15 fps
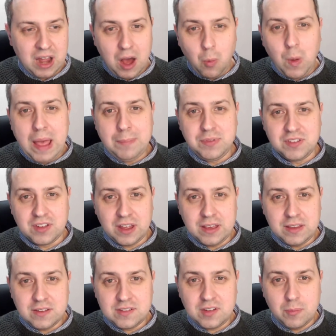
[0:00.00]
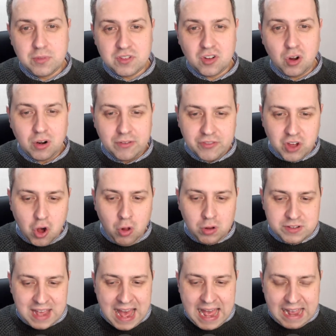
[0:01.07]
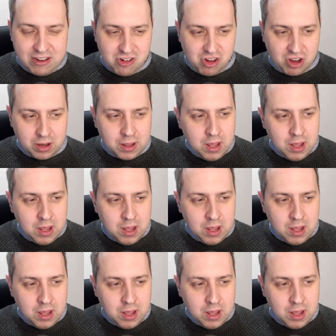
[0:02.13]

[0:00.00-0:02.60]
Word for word: a website, some sort of call to action.